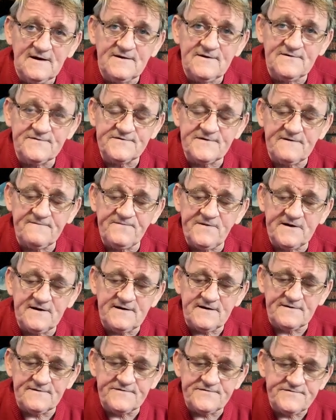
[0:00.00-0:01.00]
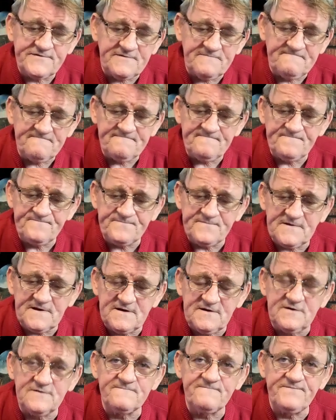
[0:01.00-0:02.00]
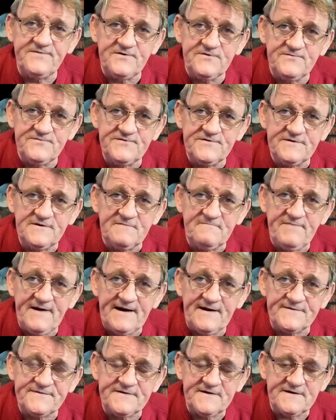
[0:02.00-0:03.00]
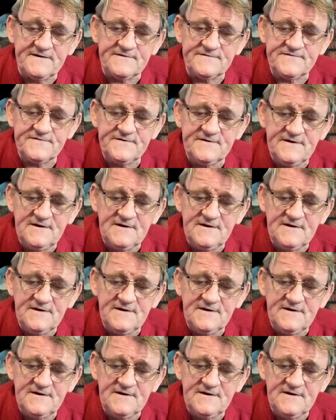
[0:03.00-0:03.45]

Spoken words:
Because I think there's some confusion about this.